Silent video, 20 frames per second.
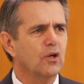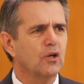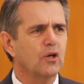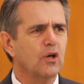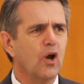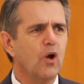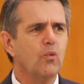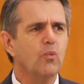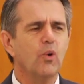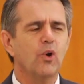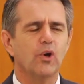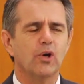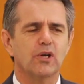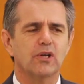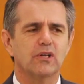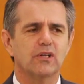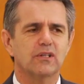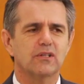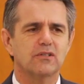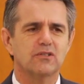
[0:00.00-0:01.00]
go
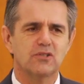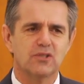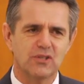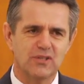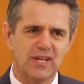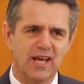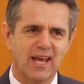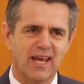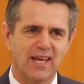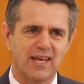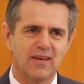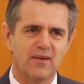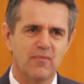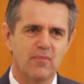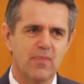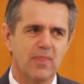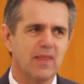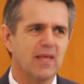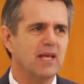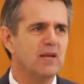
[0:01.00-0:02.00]
work today
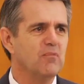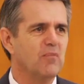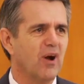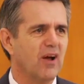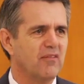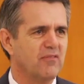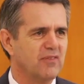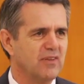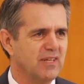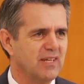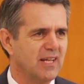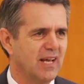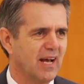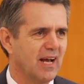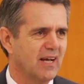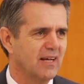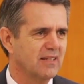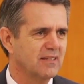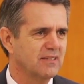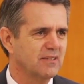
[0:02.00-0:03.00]
in my
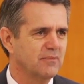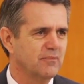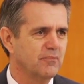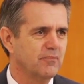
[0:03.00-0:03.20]
vineyard.'